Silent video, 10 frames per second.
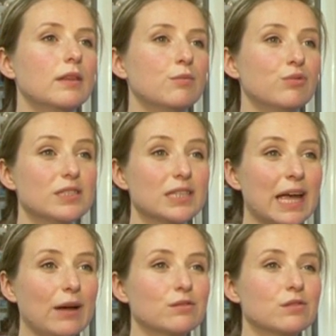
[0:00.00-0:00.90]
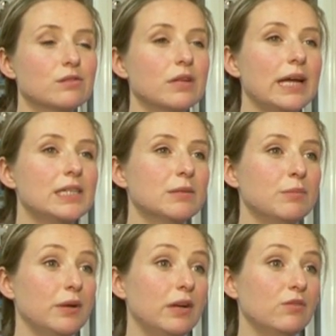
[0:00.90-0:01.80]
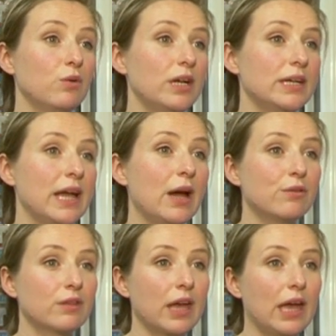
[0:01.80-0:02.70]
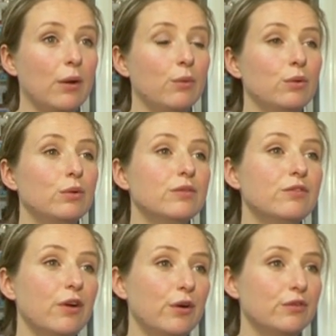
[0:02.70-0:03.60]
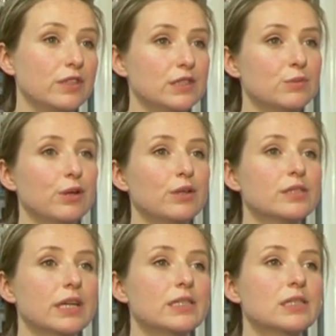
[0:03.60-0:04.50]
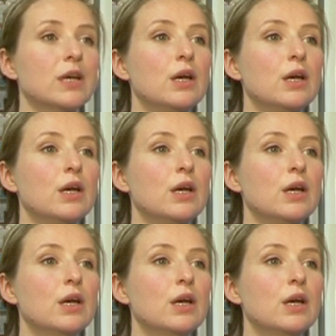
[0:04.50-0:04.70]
The Prison Council, HMP Isle of Wight and Healthcare were all involved in this process,